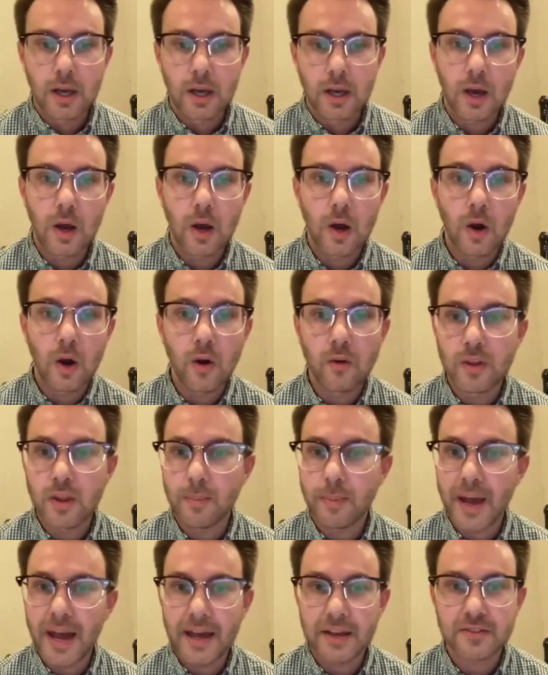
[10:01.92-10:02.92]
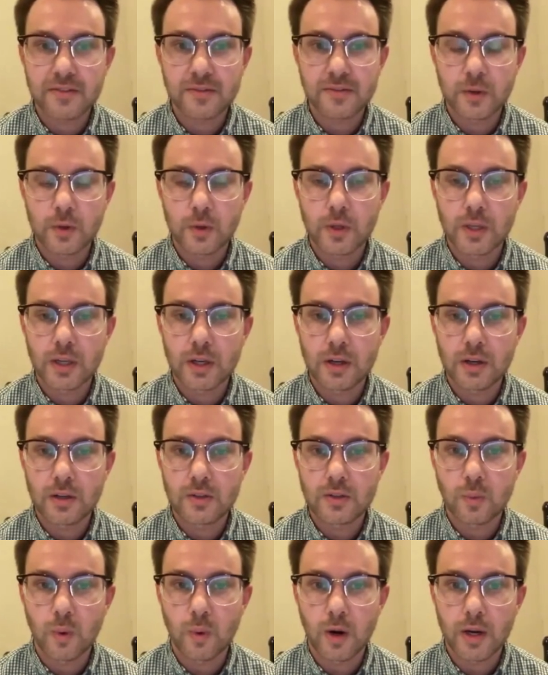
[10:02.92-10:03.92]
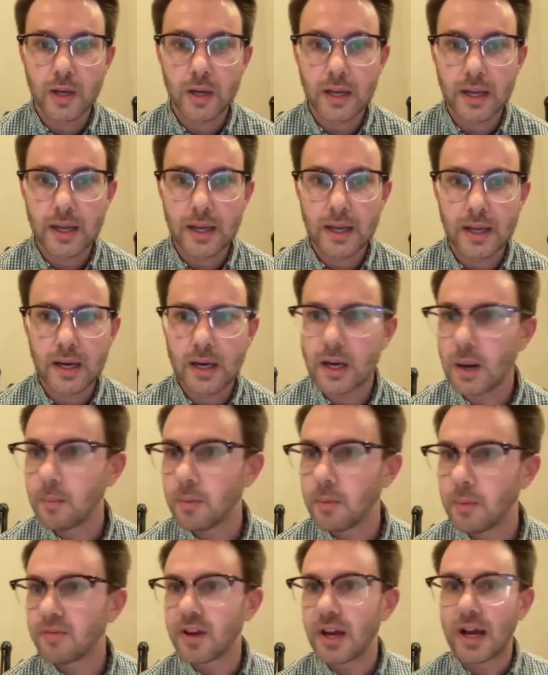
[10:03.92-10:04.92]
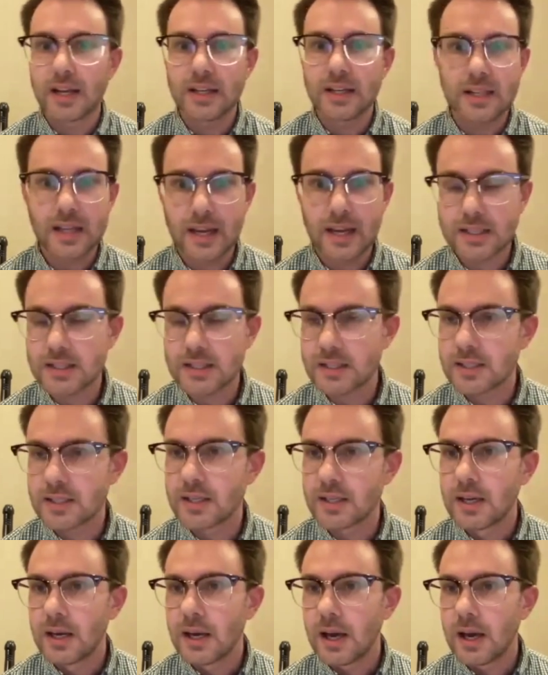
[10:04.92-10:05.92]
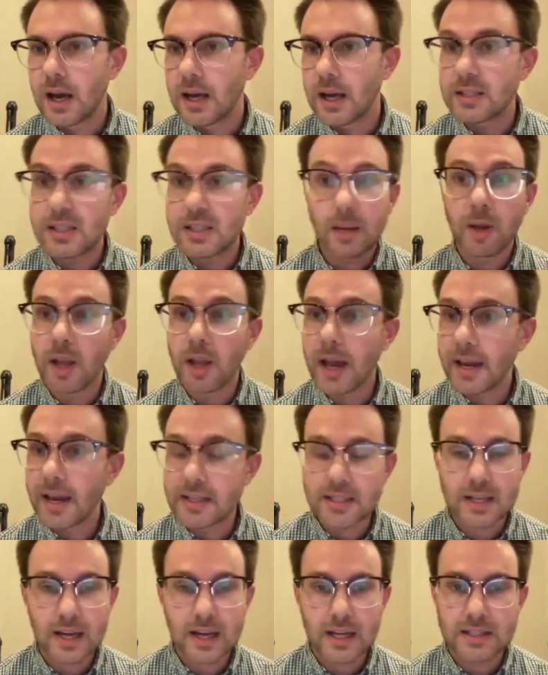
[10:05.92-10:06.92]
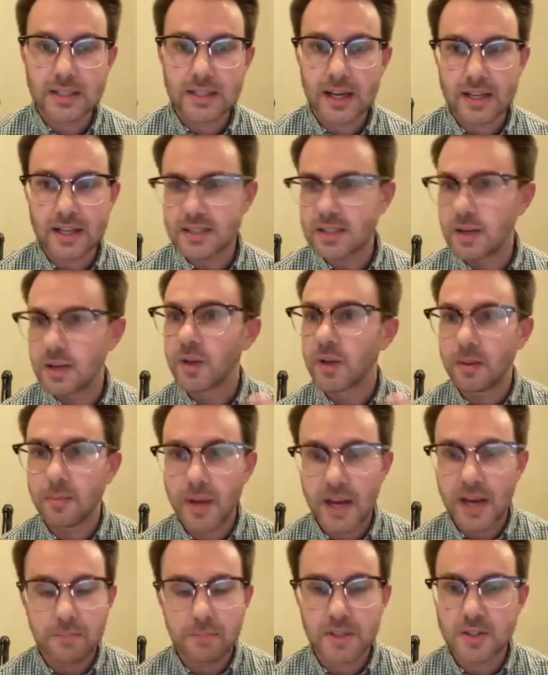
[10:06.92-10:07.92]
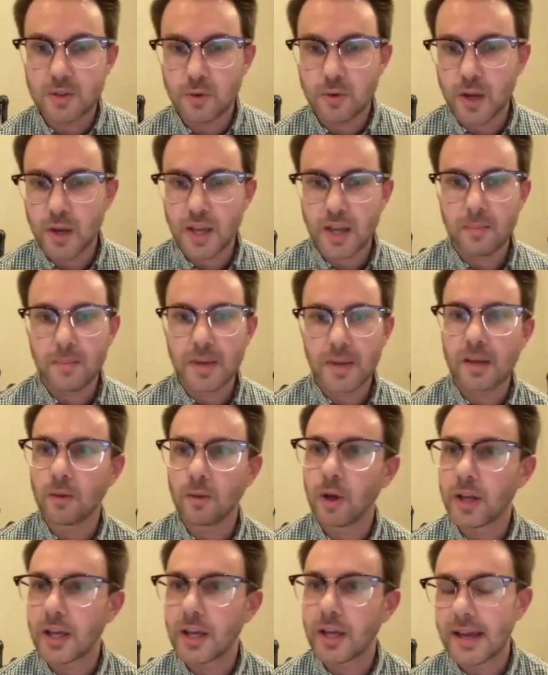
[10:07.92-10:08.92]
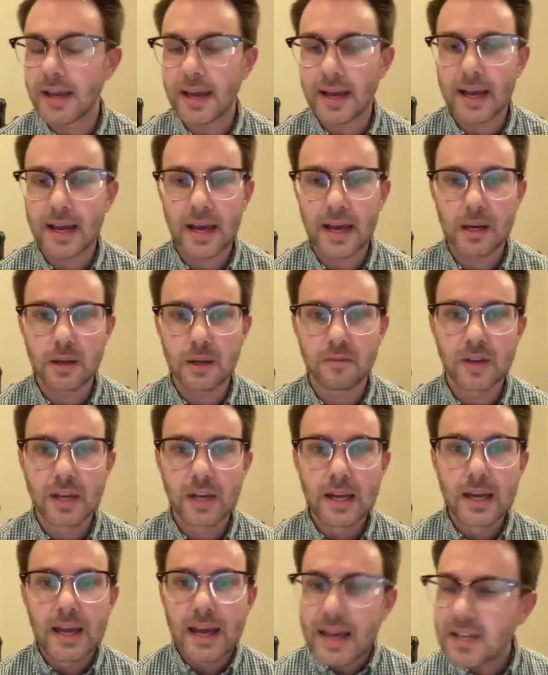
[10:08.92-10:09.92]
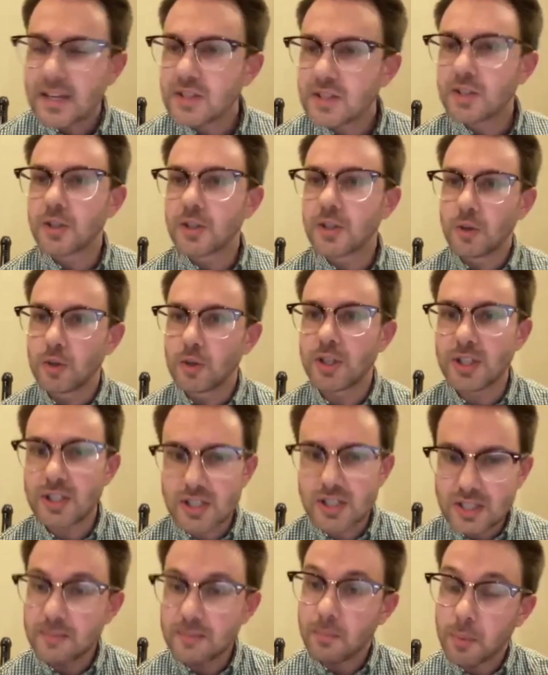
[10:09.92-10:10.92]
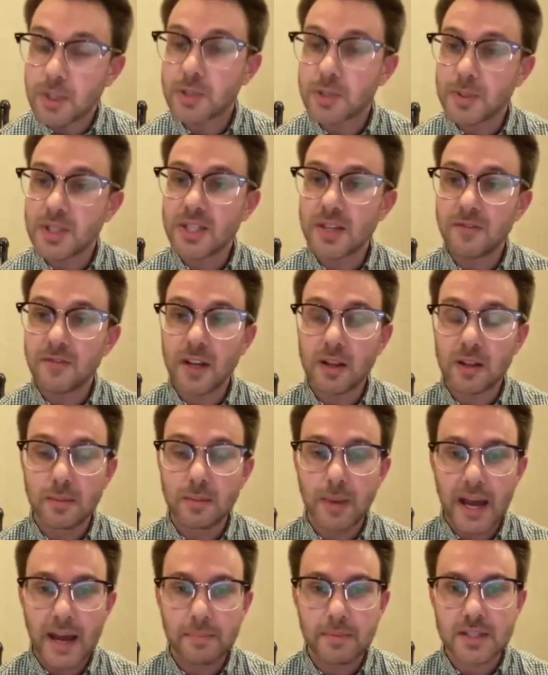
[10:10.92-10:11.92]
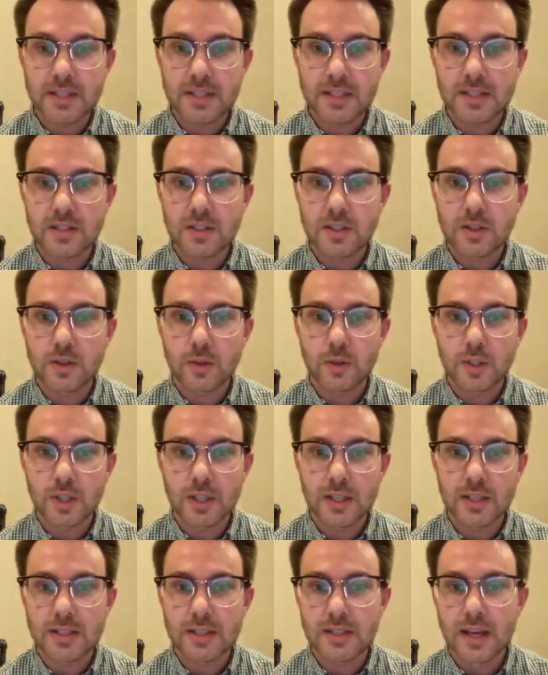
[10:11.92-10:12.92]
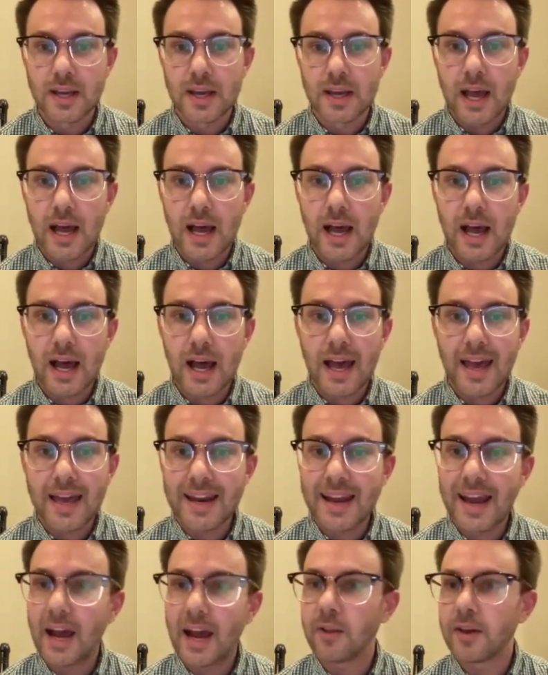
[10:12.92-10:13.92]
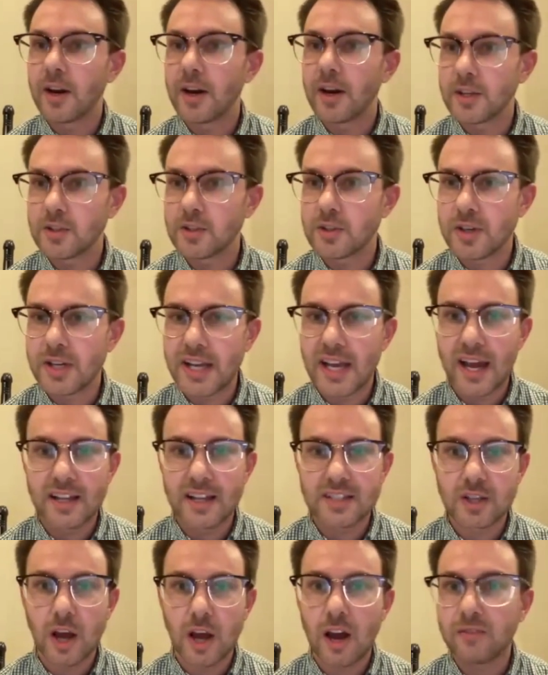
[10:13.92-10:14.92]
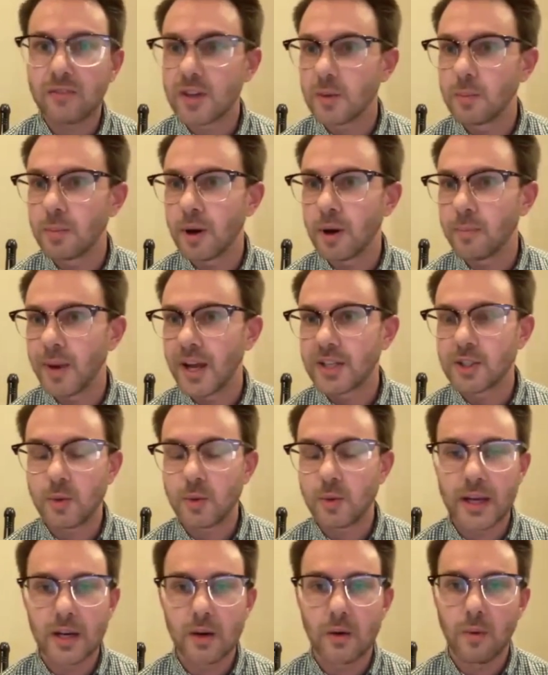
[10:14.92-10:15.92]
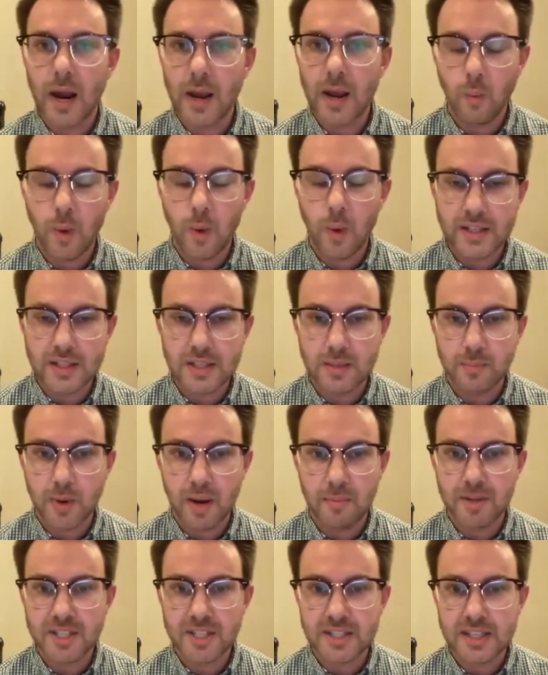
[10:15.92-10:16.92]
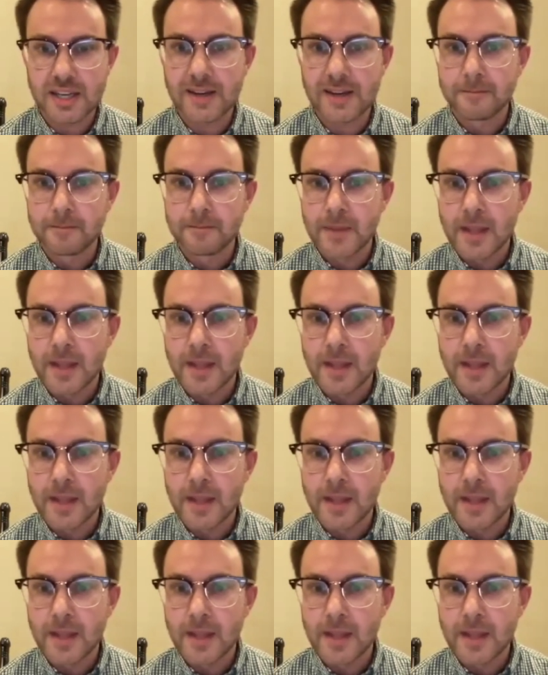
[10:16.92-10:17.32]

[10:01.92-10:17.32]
over the past few years working in a number of contexts, some alliance contexts, some with the Baptist Joint Committee, looking at kind of institutions and specifically Baptist institutions and how their history has often perpetuated white supremacy